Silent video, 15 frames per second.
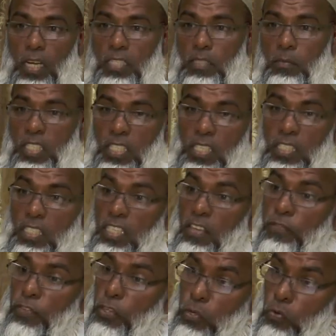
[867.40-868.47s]
alaihi wasallam, he says, if
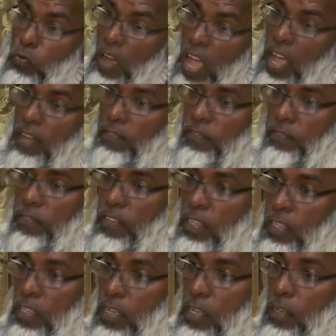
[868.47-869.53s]
you have
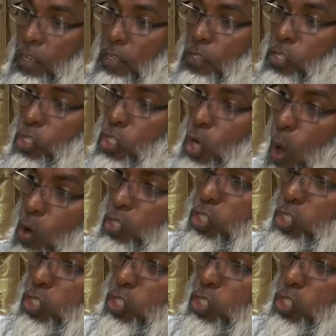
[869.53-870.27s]
no